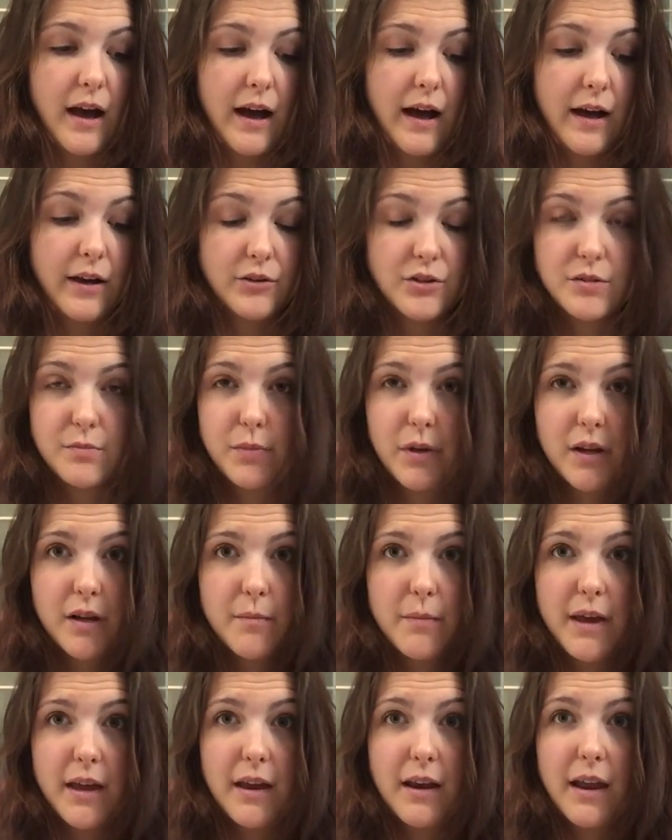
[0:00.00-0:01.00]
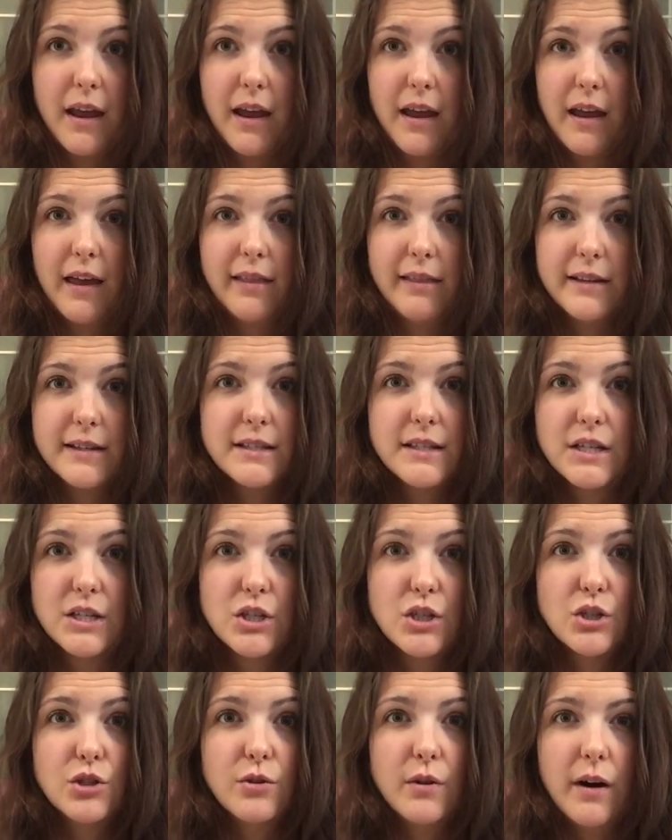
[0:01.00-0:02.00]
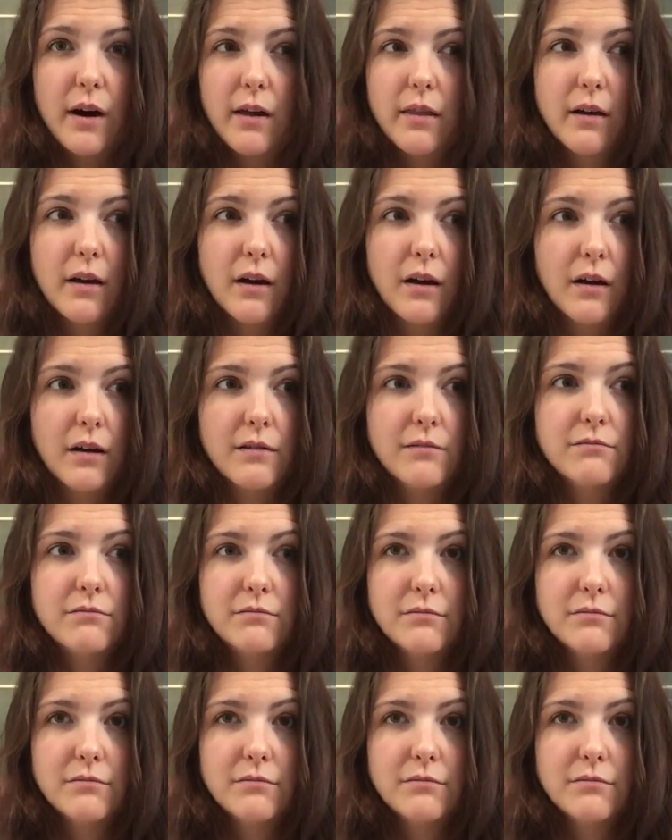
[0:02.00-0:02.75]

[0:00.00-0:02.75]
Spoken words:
I'll just plug them in and listen to either,